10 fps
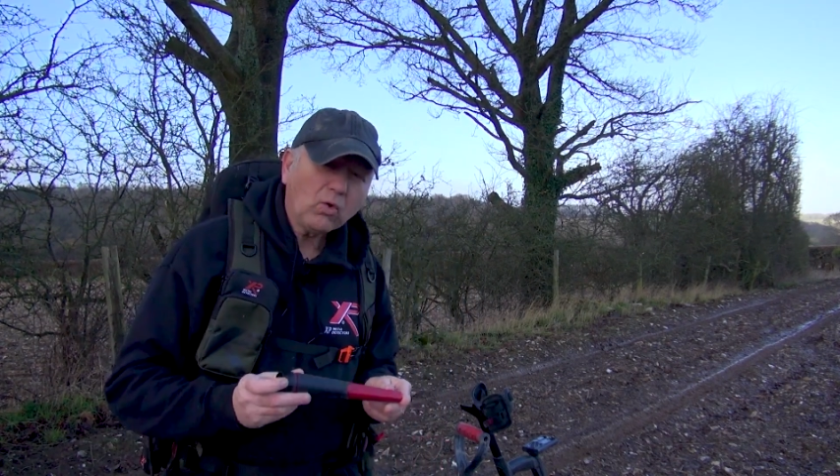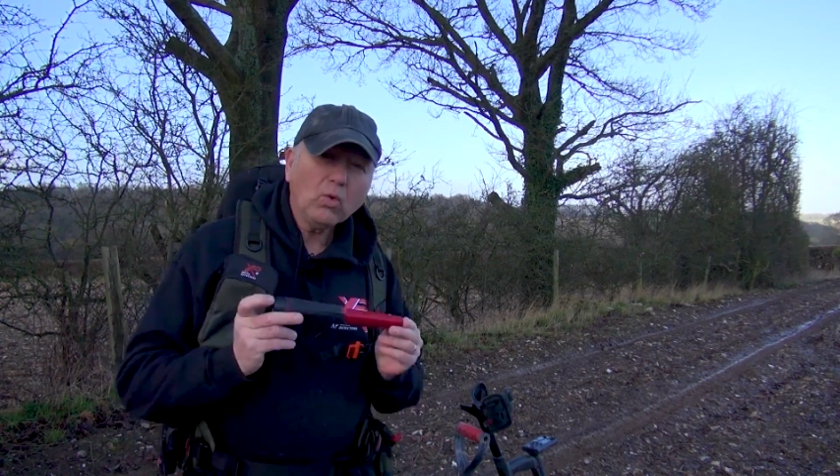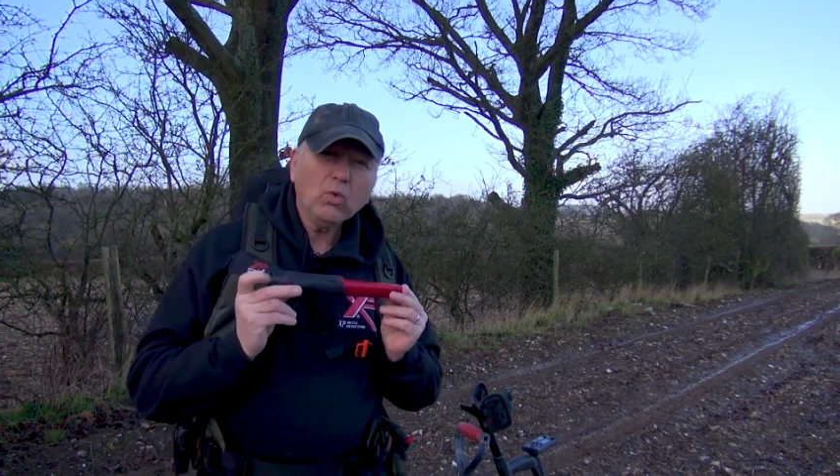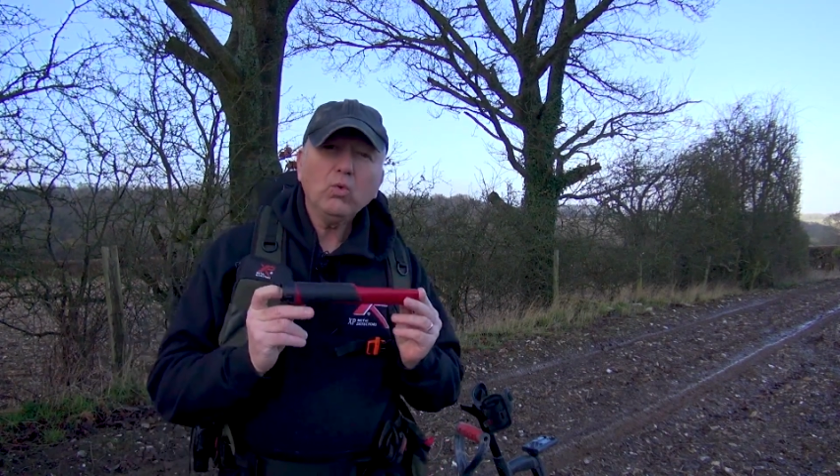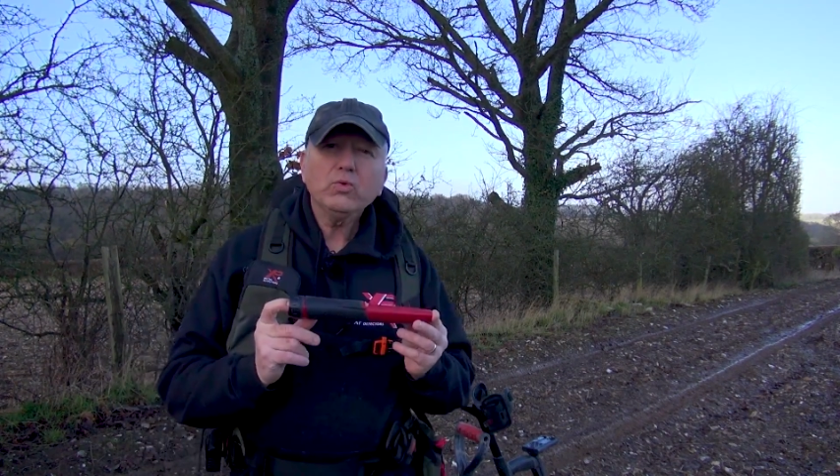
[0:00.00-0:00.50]

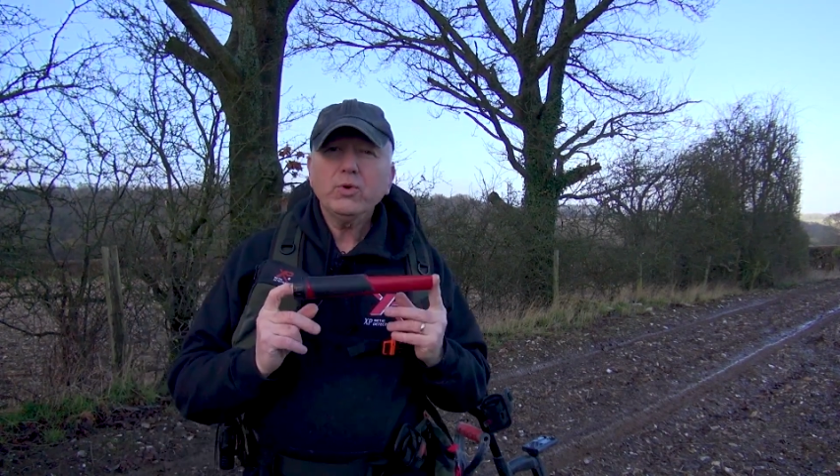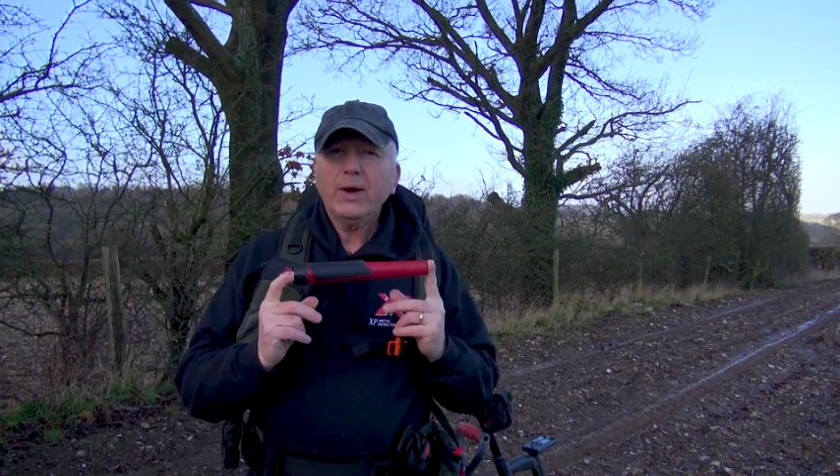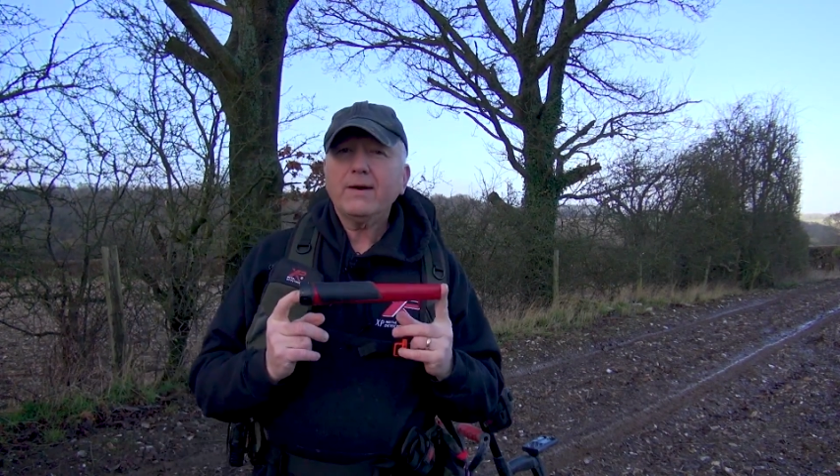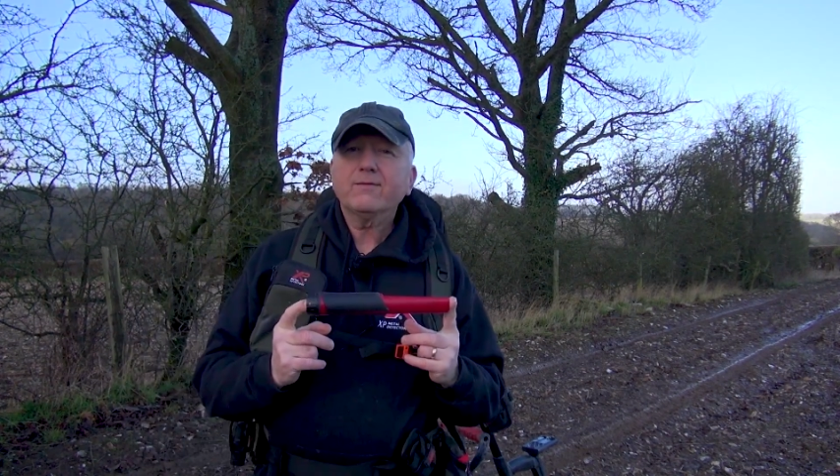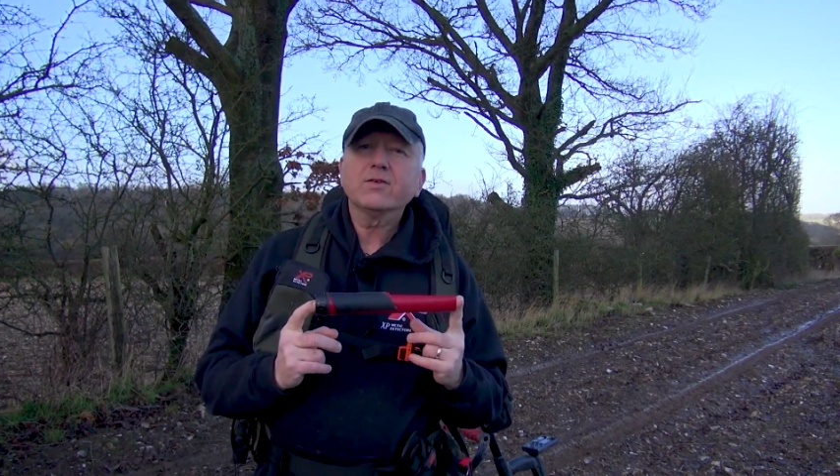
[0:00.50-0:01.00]
All you
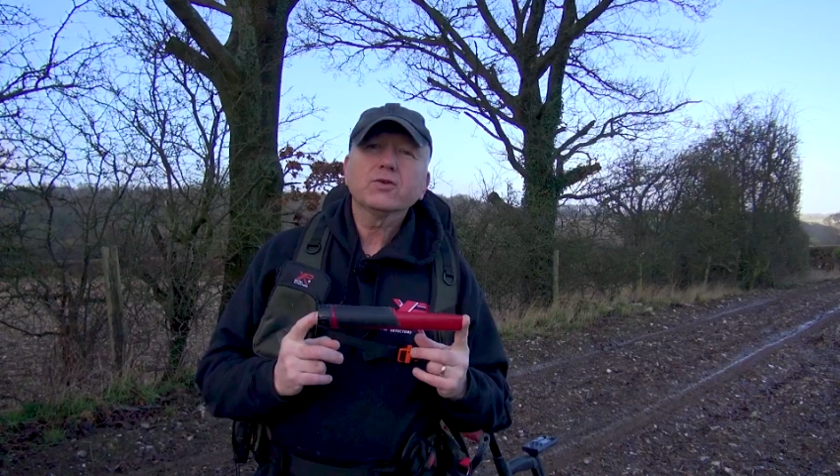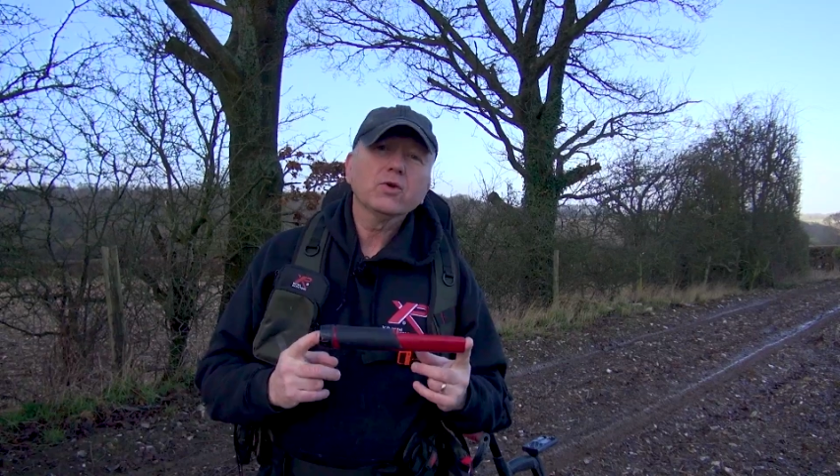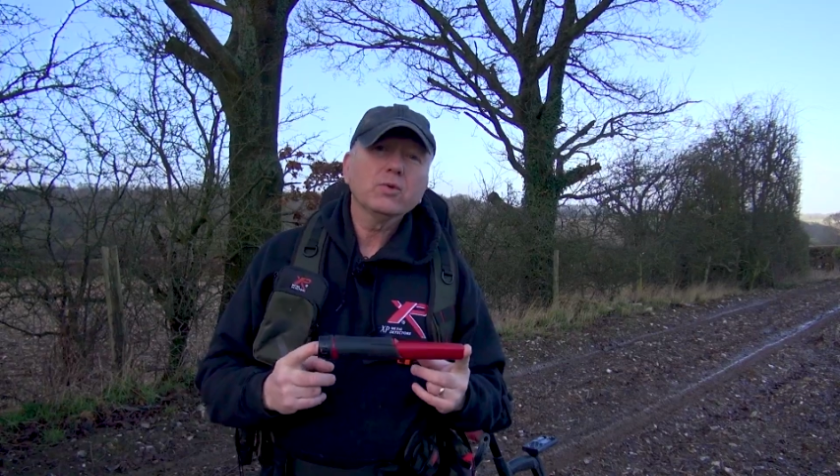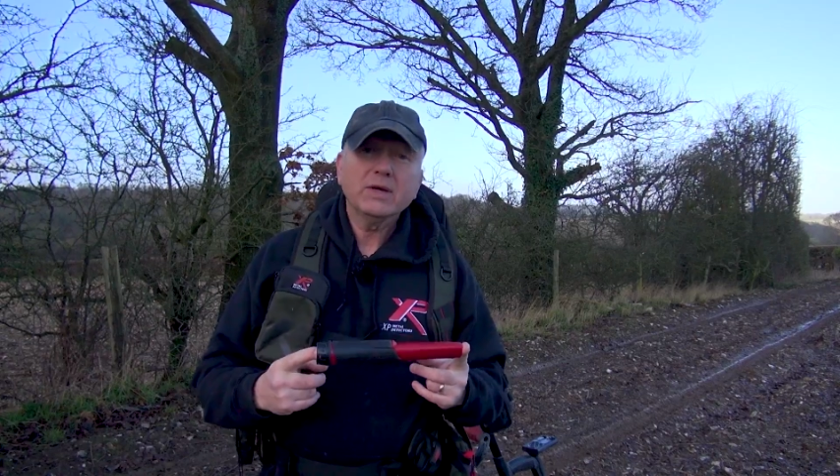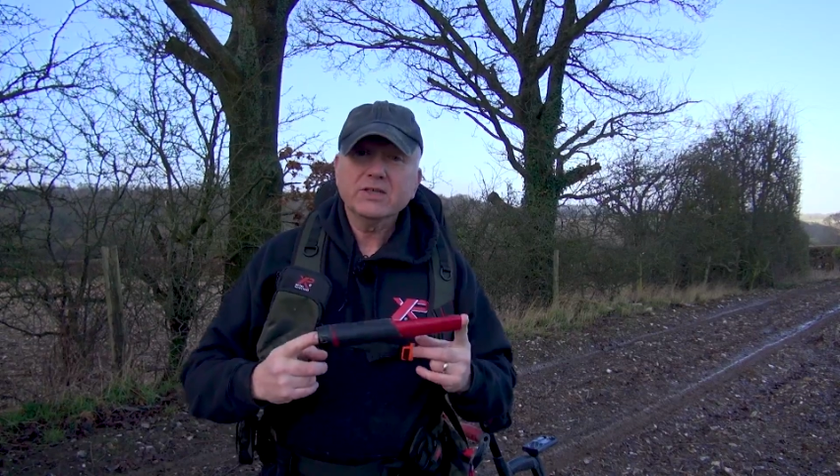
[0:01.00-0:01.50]
have to
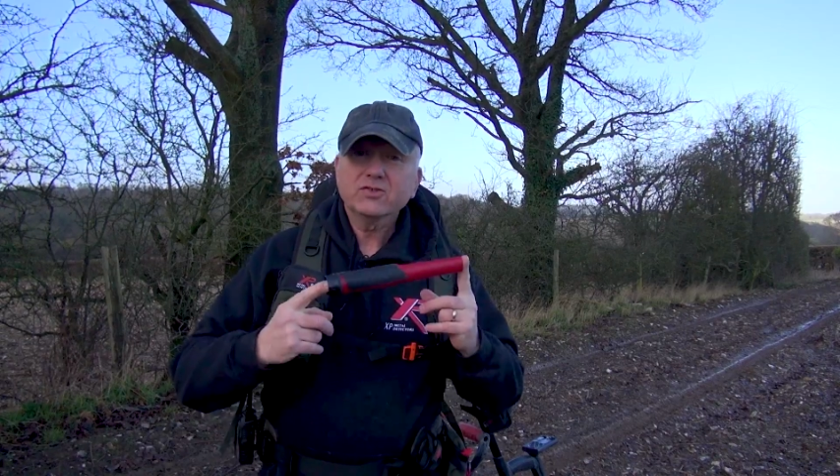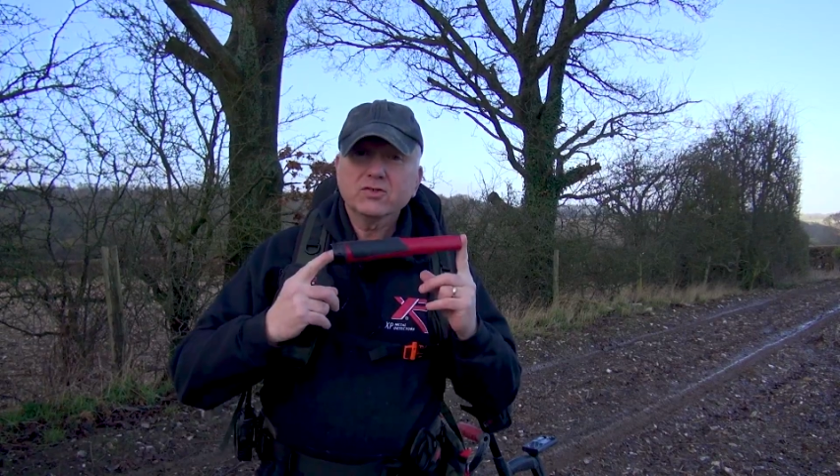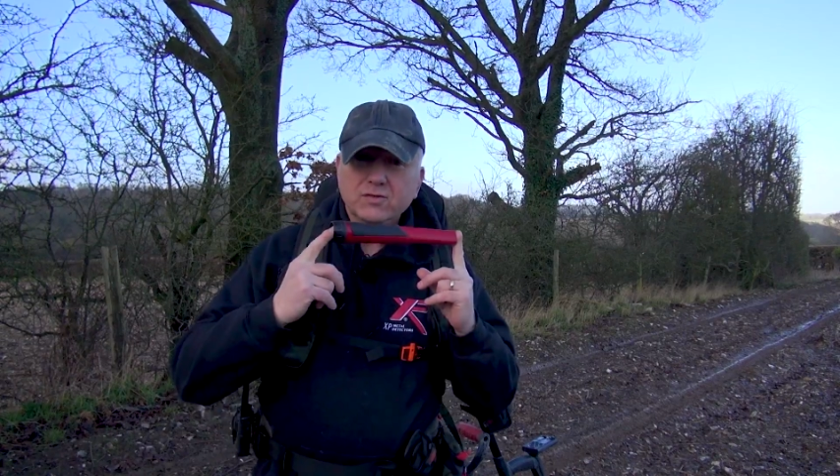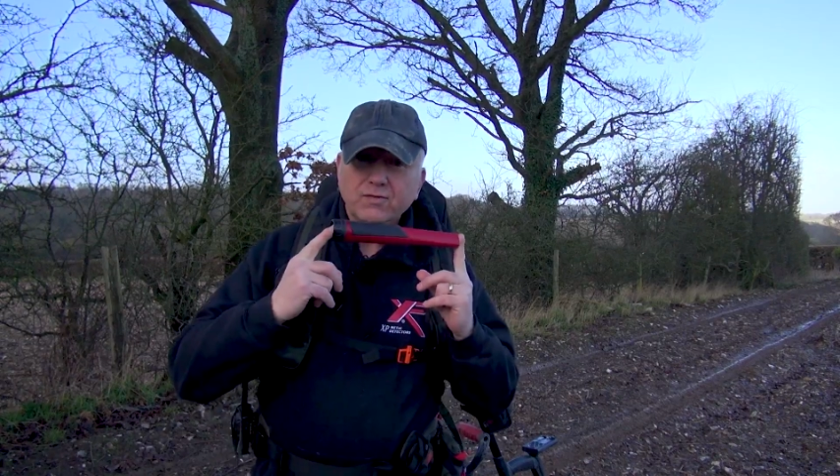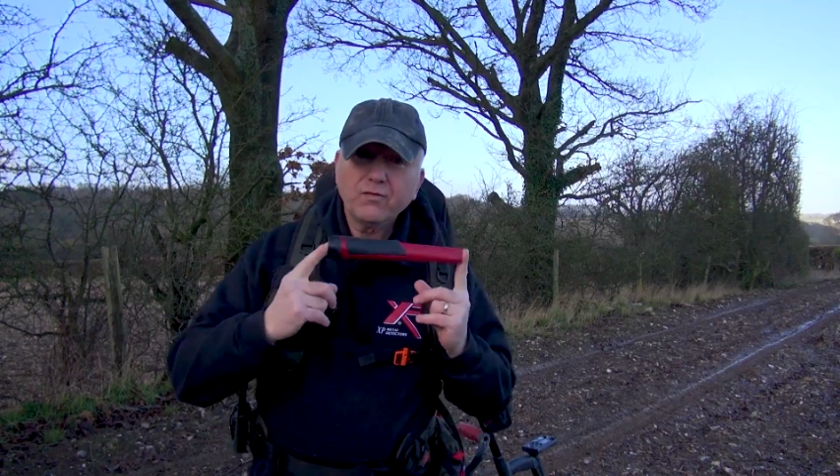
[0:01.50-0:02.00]
do is
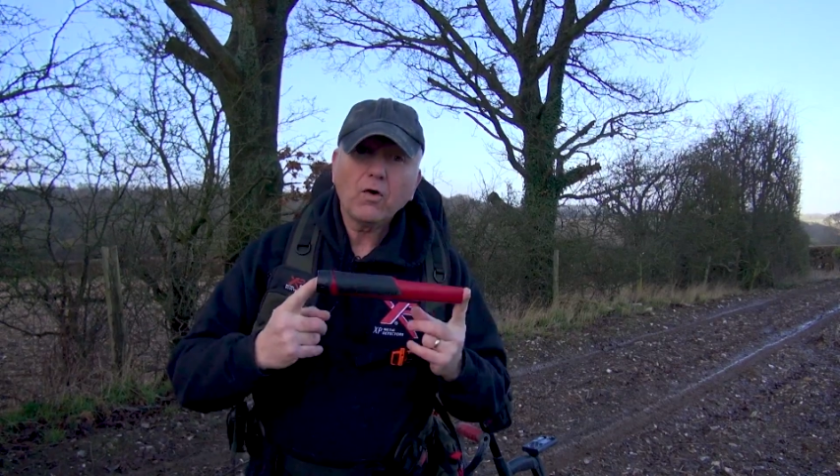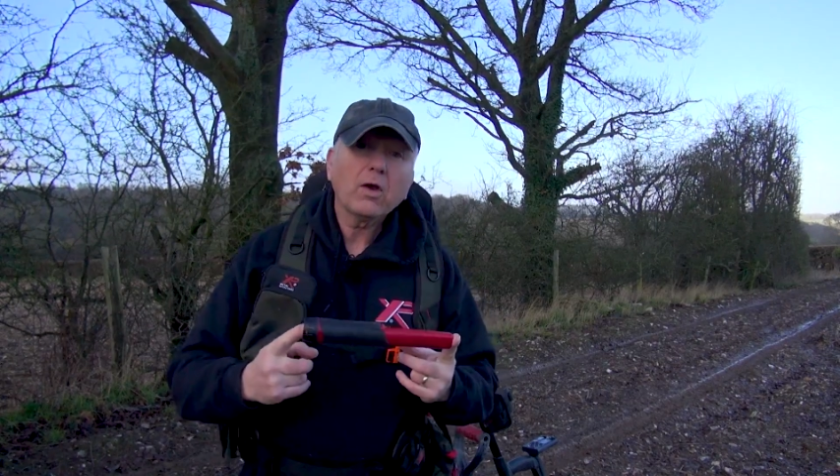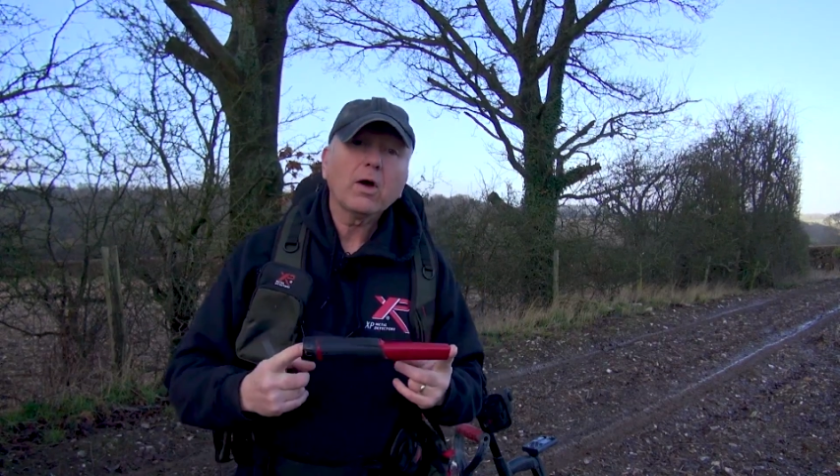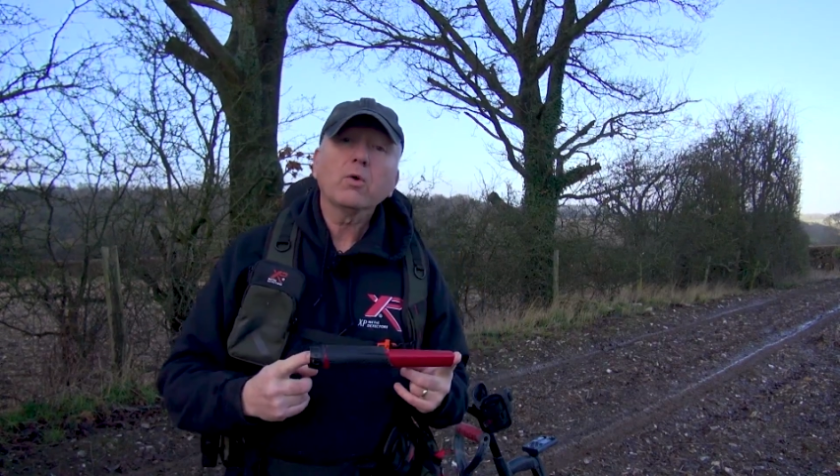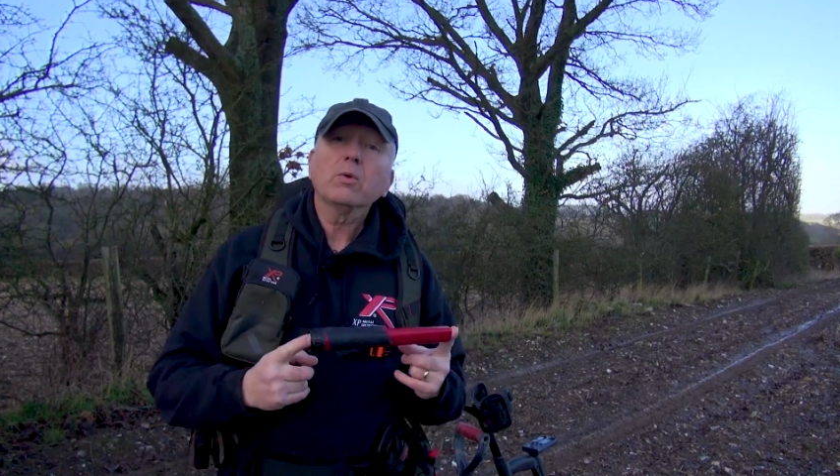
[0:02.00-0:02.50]
just
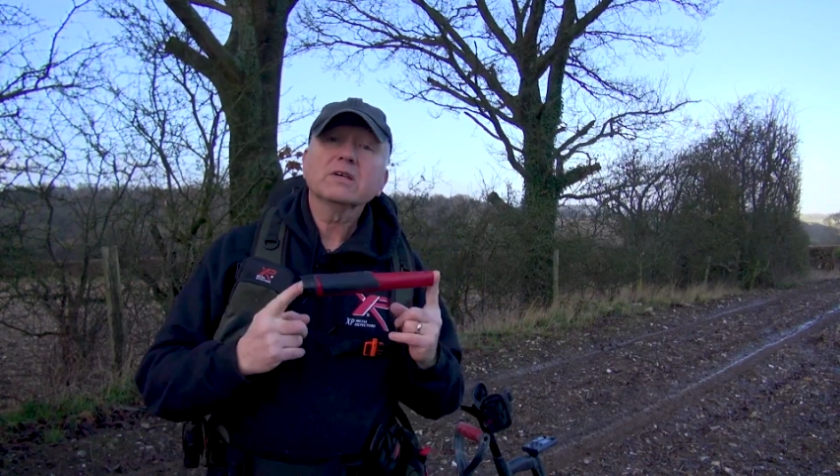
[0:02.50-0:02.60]
follow